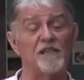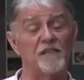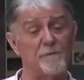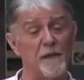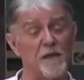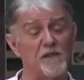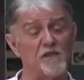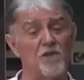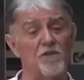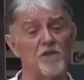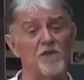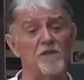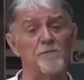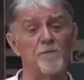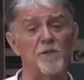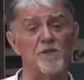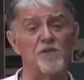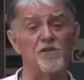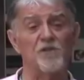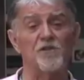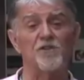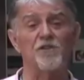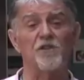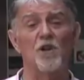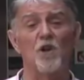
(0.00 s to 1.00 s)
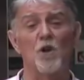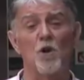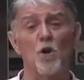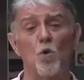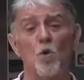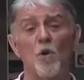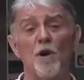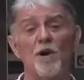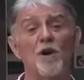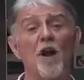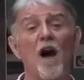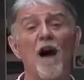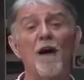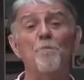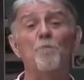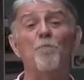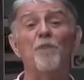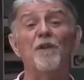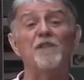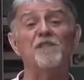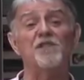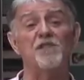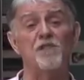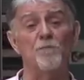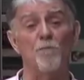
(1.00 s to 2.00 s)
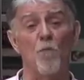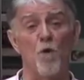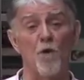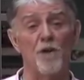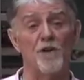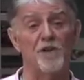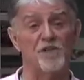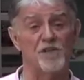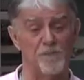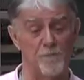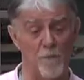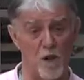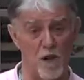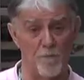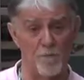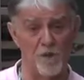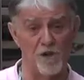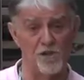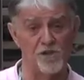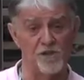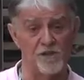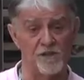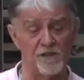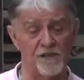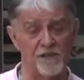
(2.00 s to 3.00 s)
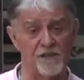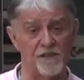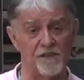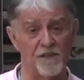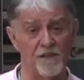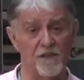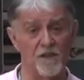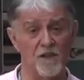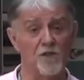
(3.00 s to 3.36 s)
especially those merchants who are non-bricks and mortar small merchants.